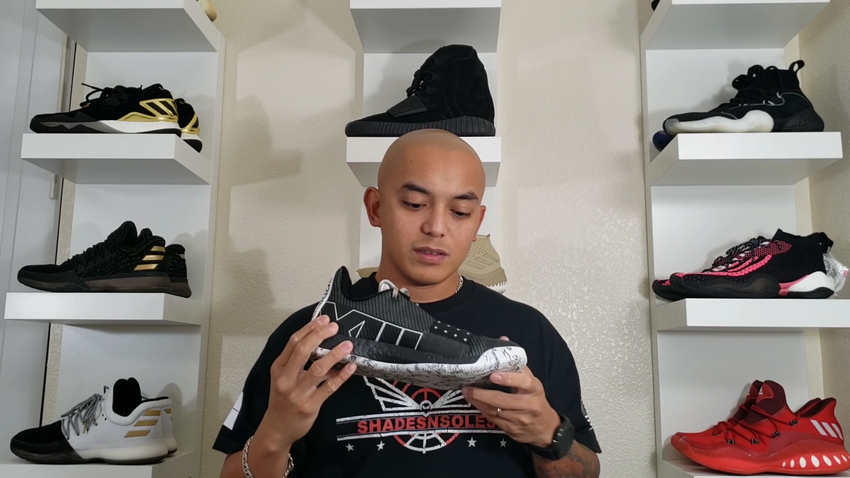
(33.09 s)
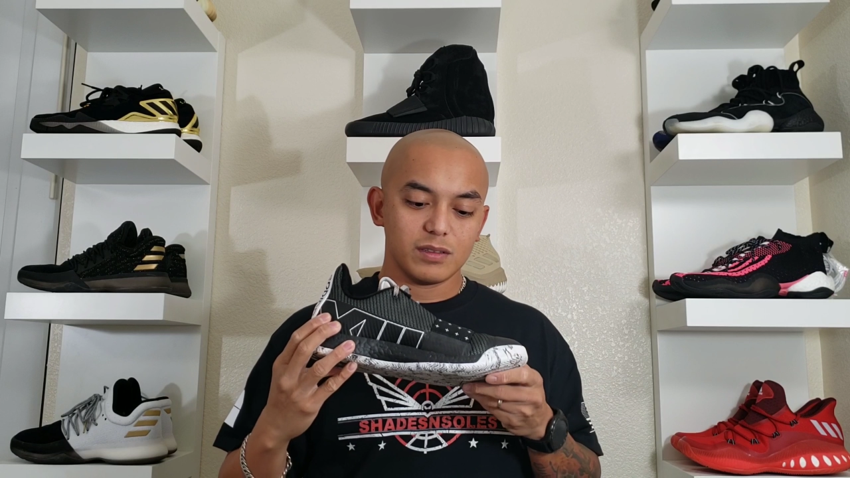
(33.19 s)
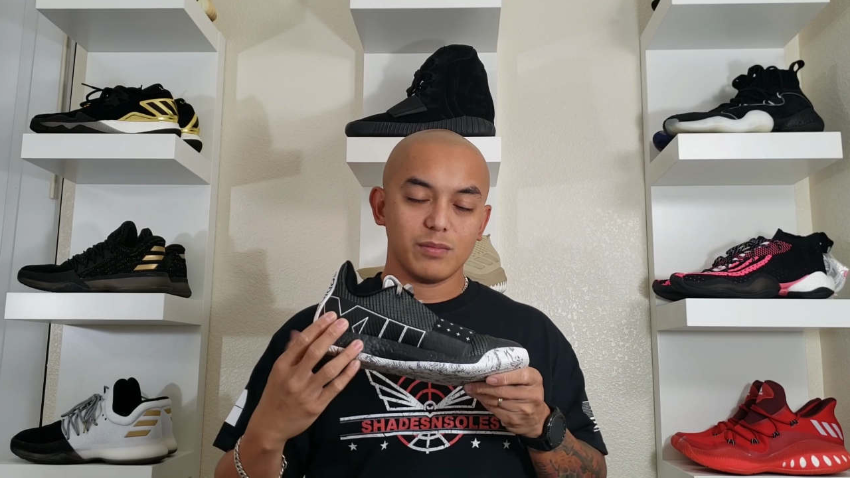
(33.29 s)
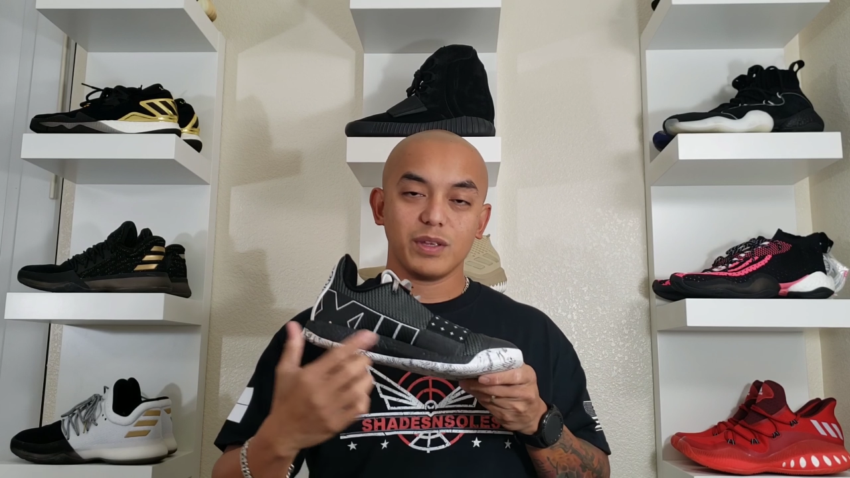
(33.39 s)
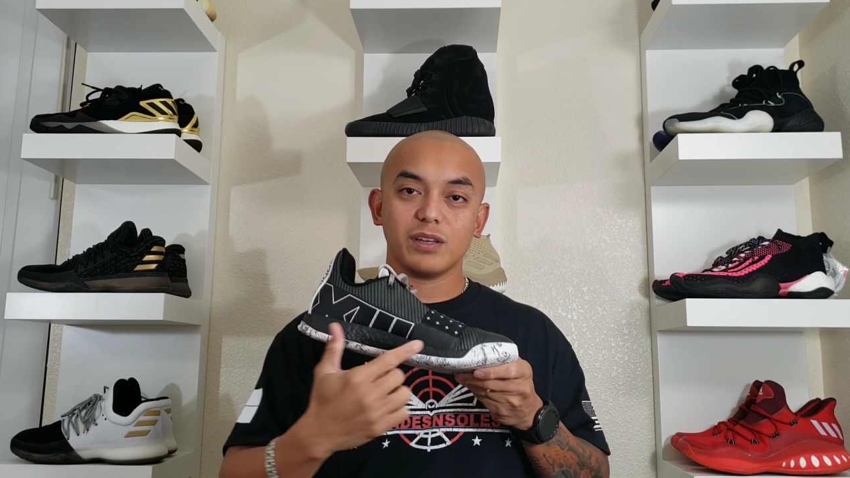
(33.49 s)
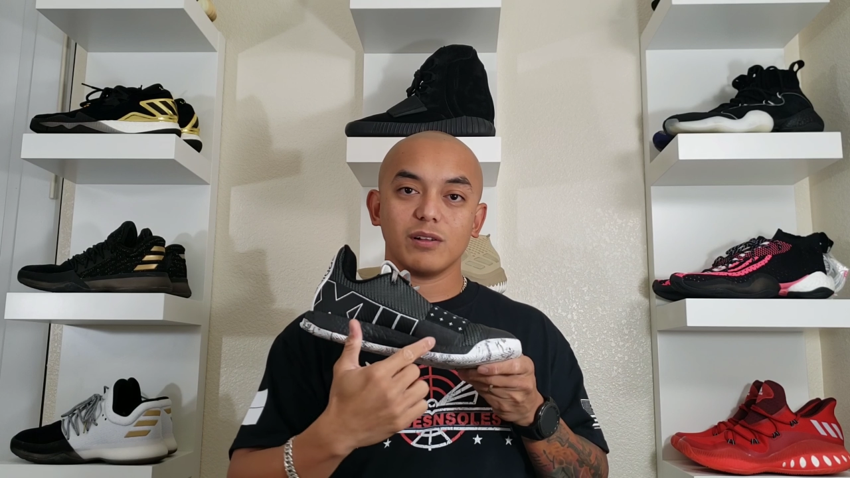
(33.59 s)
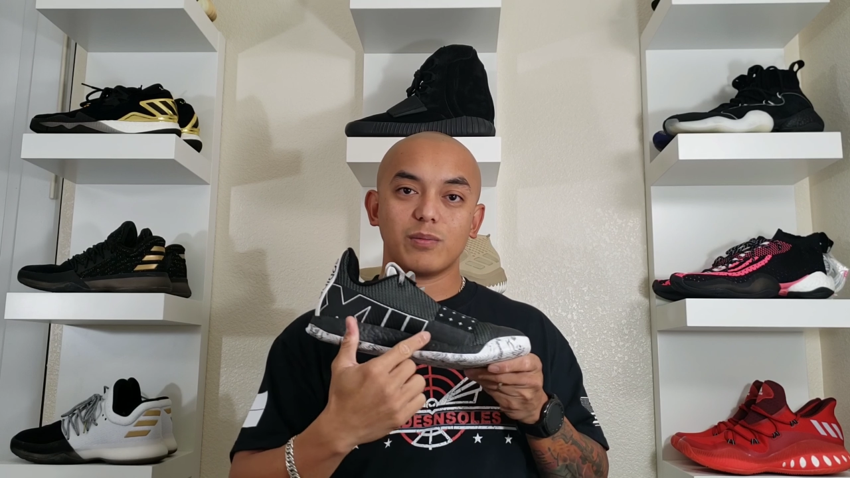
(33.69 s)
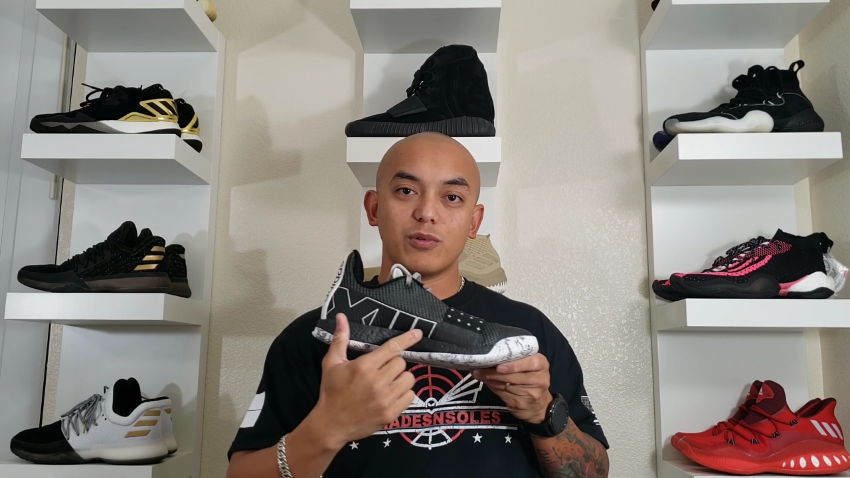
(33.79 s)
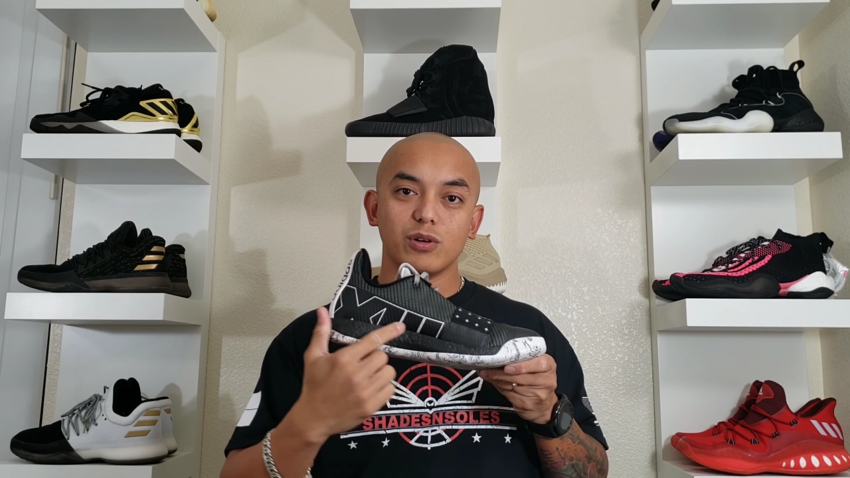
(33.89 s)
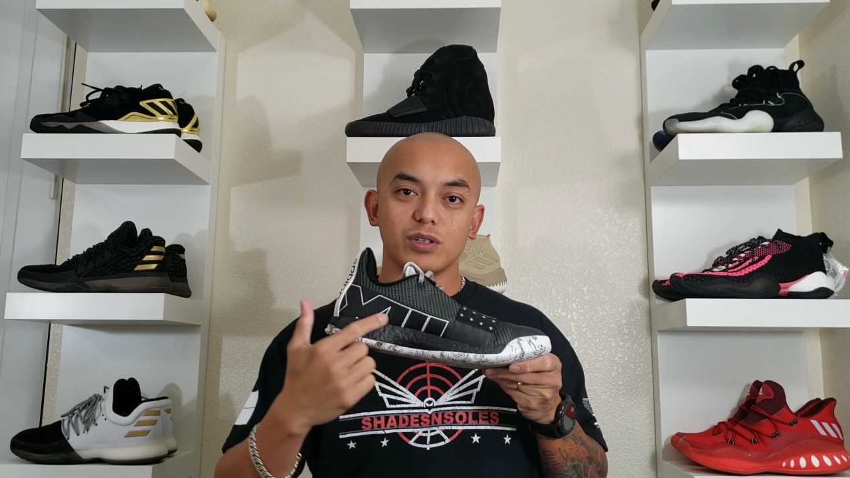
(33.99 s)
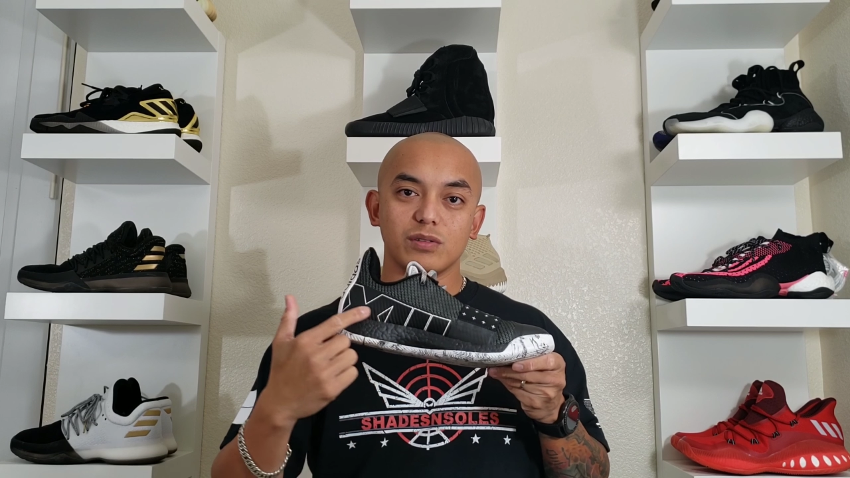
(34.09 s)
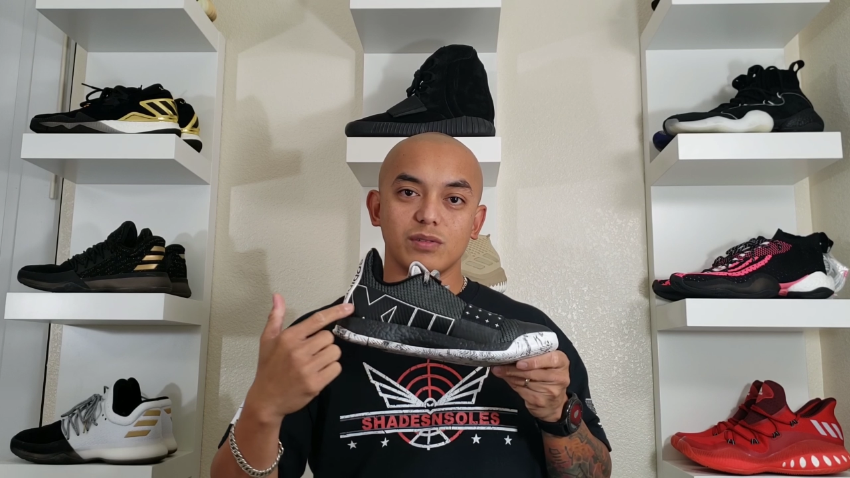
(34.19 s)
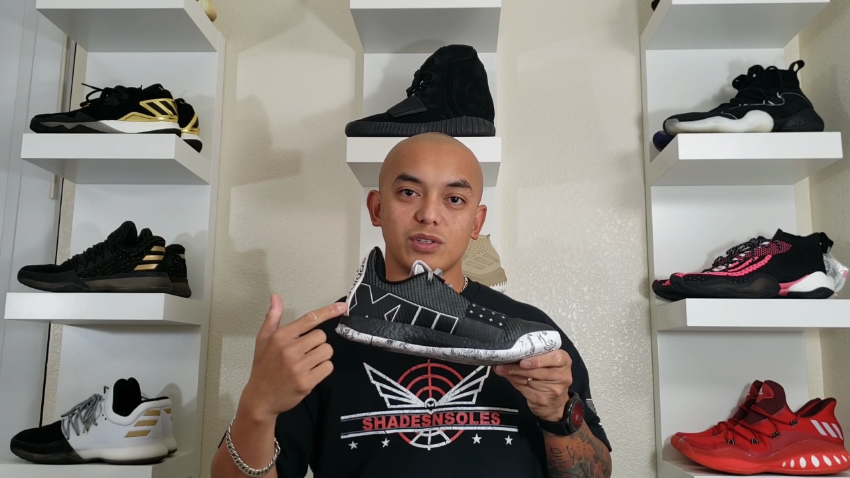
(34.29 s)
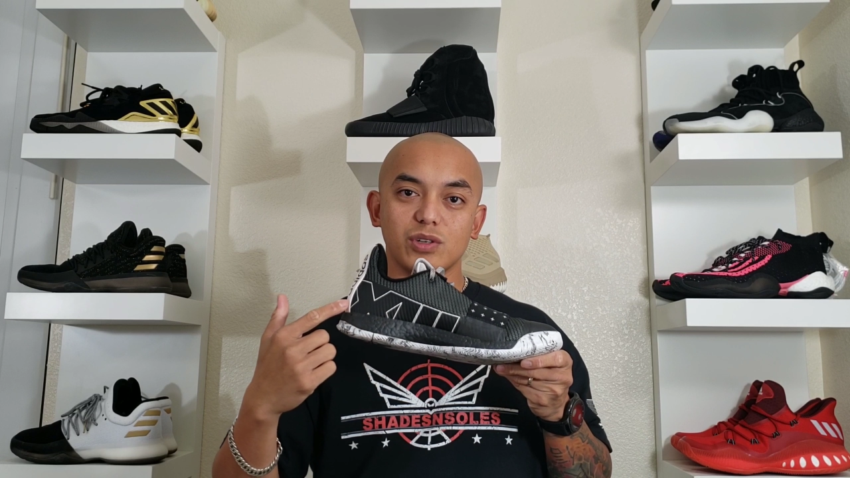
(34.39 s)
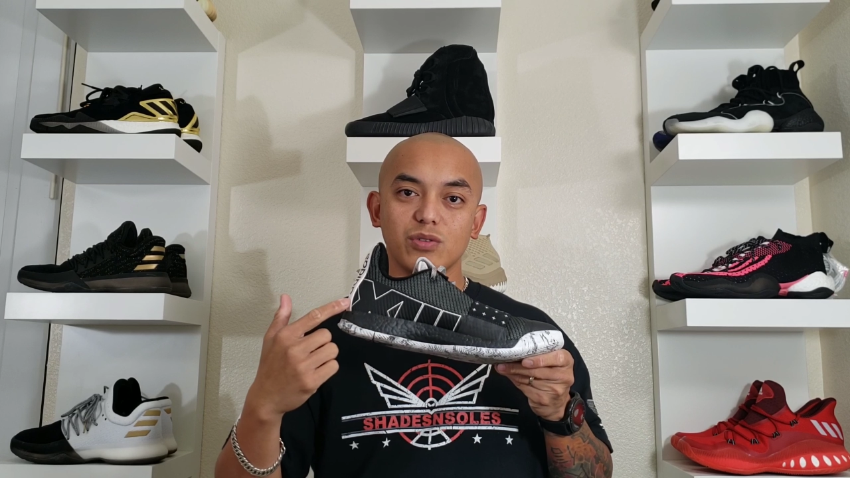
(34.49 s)
the medial portion of the
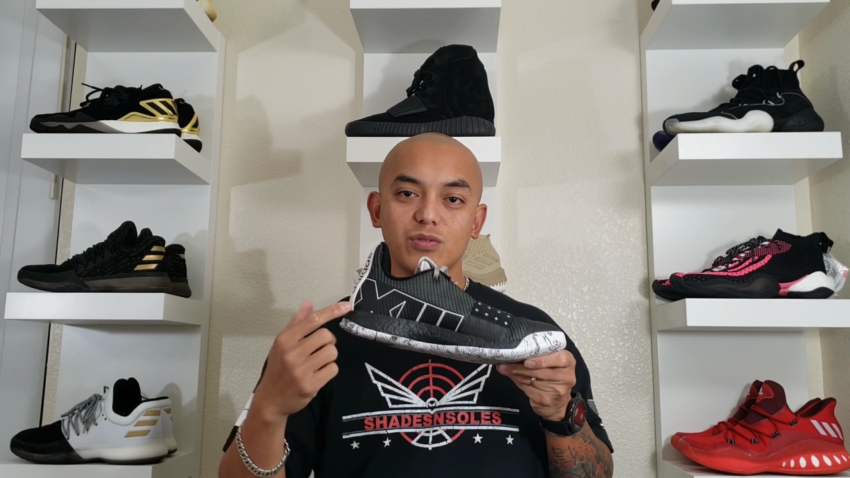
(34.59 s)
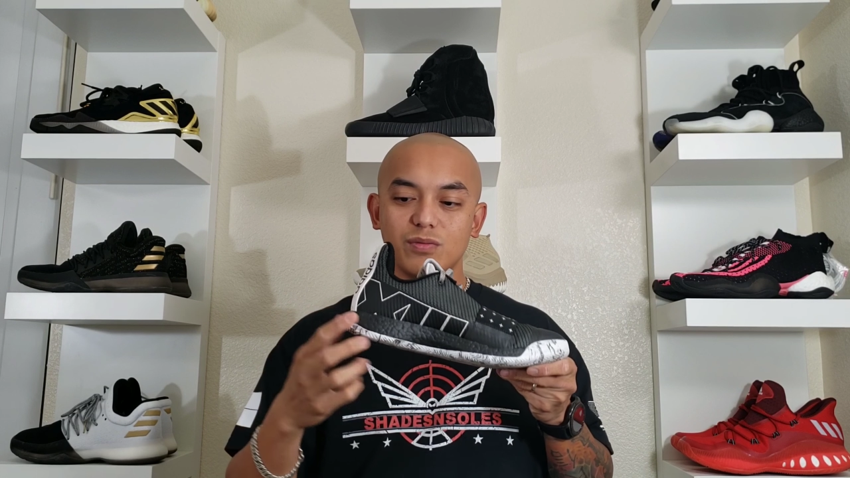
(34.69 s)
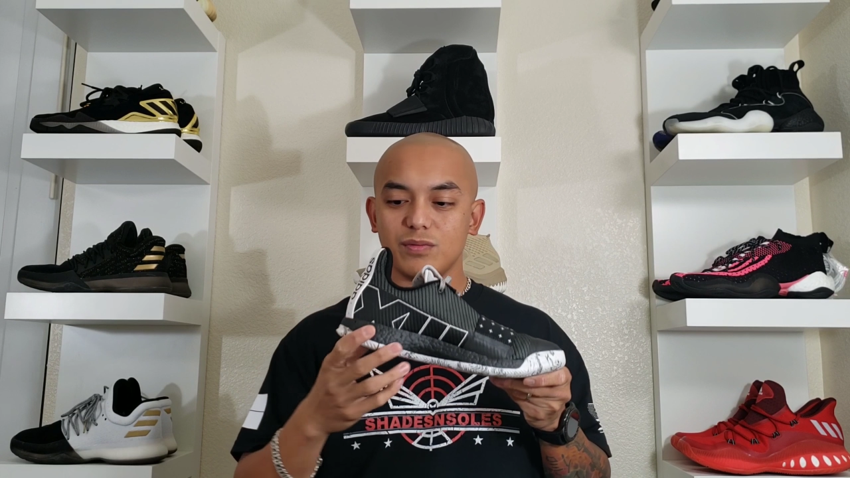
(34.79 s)
shoe,